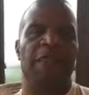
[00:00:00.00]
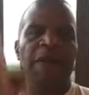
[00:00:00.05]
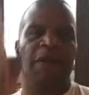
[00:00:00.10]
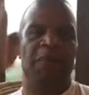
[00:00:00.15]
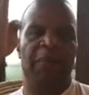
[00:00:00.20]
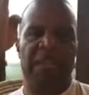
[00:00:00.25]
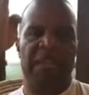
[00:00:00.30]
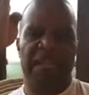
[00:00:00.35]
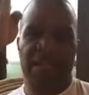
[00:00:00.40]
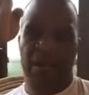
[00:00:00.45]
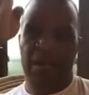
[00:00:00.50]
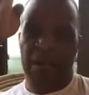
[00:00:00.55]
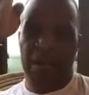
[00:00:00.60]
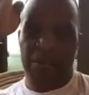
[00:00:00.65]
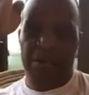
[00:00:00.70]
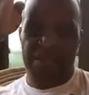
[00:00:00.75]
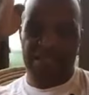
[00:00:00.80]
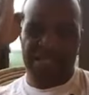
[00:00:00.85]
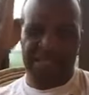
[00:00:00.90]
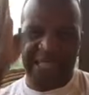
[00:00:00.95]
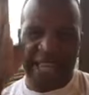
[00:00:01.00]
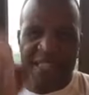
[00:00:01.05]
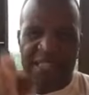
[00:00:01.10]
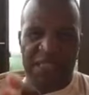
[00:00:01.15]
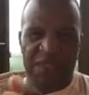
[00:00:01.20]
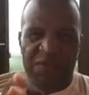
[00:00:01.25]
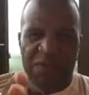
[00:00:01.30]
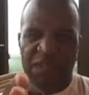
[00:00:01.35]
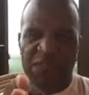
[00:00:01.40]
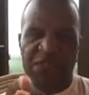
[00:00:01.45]
Become
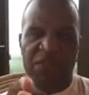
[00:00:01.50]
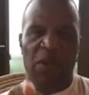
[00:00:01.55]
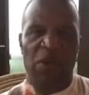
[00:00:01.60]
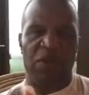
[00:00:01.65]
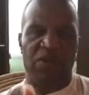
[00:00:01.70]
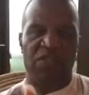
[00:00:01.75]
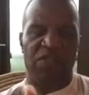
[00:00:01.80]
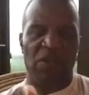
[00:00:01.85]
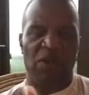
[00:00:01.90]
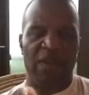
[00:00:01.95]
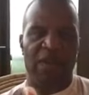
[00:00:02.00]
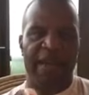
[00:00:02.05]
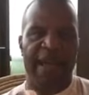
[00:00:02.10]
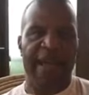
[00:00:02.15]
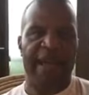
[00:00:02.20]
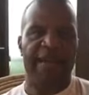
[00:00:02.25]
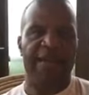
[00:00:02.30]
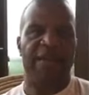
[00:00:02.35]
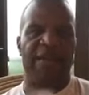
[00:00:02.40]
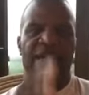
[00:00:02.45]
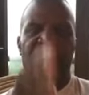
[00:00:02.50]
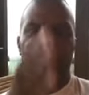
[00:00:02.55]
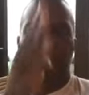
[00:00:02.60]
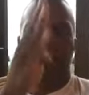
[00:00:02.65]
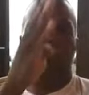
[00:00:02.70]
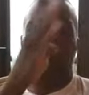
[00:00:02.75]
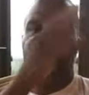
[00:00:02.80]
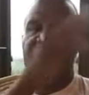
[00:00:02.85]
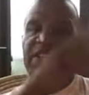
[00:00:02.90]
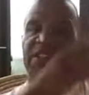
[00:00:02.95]
obsessively focused on that.
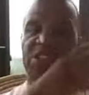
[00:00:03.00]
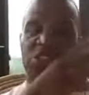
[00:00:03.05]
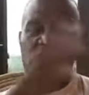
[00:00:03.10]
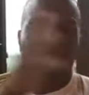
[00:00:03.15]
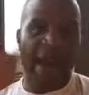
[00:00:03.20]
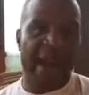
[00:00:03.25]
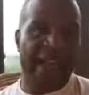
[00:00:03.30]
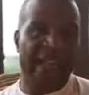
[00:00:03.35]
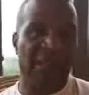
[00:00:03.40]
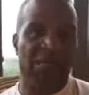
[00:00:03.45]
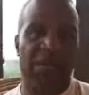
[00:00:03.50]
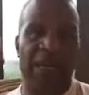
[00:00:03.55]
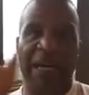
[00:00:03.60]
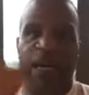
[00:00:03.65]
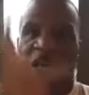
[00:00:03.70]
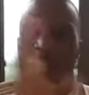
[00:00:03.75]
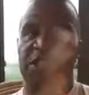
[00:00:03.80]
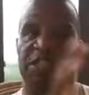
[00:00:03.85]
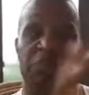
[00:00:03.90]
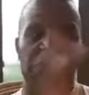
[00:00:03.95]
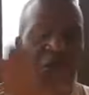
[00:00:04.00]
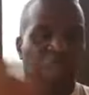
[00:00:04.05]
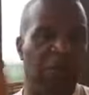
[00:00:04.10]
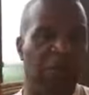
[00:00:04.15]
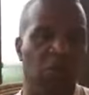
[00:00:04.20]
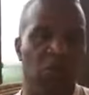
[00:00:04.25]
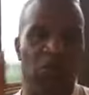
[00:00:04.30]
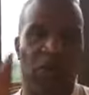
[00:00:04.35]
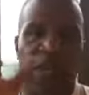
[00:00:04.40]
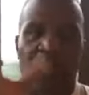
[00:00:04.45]
Don't get distracted by all these
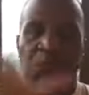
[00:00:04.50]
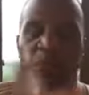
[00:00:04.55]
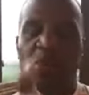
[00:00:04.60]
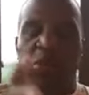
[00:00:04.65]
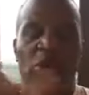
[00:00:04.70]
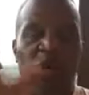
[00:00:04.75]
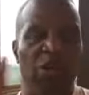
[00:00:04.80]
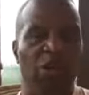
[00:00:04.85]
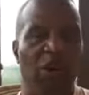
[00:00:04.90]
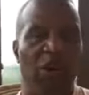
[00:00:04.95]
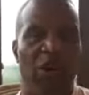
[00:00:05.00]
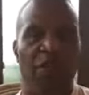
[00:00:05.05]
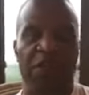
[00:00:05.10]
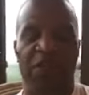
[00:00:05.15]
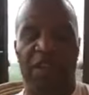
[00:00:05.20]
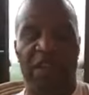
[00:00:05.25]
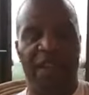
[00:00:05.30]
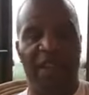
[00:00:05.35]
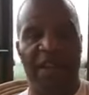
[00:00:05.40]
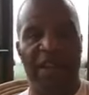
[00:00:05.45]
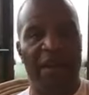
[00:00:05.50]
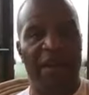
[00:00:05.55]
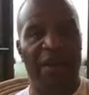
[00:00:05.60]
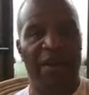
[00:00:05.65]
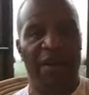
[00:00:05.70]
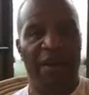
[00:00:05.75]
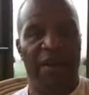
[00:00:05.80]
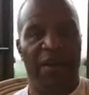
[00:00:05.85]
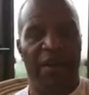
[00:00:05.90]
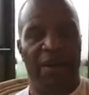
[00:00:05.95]
people trying to pull you off into
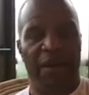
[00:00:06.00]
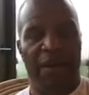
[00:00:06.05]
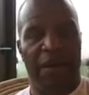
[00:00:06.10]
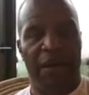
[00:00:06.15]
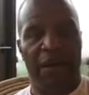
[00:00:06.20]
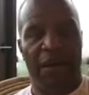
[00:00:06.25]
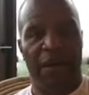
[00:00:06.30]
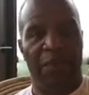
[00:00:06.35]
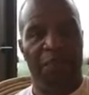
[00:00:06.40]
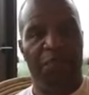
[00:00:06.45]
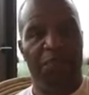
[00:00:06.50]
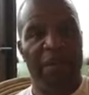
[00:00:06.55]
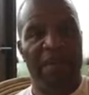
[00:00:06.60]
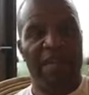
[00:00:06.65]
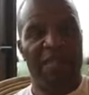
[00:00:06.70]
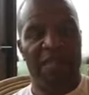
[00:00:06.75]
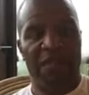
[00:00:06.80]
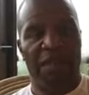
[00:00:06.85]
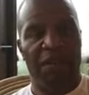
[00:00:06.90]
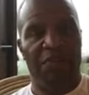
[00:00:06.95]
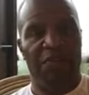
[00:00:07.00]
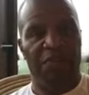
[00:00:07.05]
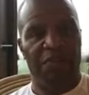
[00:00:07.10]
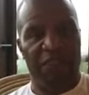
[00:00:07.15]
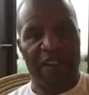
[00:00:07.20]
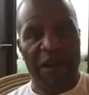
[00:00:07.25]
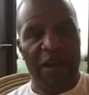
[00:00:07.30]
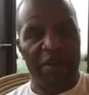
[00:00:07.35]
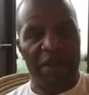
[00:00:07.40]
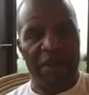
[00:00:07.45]
their uh, abyss of
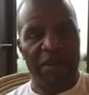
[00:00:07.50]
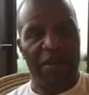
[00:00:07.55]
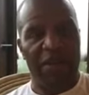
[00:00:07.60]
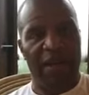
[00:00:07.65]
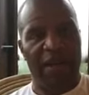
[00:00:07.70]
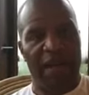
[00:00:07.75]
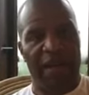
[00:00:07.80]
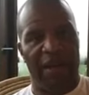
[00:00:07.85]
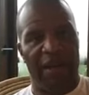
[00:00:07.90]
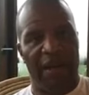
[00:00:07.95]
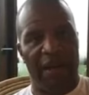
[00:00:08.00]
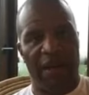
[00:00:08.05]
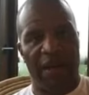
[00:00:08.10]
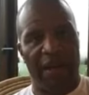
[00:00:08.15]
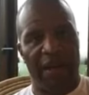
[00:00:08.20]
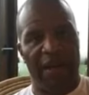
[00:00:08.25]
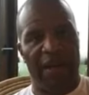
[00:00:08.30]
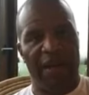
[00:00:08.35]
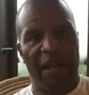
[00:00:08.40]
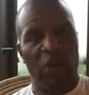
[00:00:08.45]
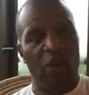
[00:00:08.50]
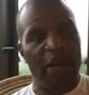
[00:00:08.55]
failure and, and low